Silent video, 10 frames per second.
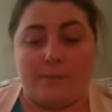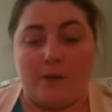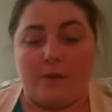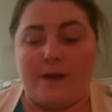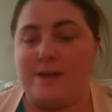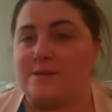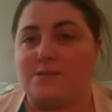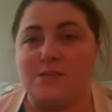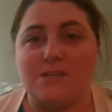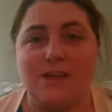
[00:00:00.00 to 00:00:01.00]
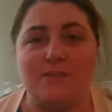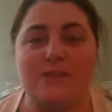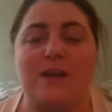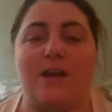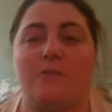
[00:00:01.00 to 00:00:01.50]
Alrighty, so I took
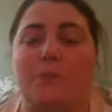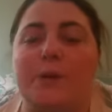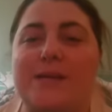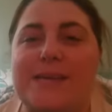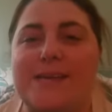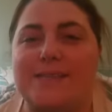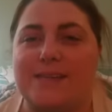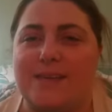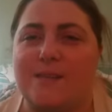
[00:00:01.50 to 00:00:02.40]
everything off pretty easy.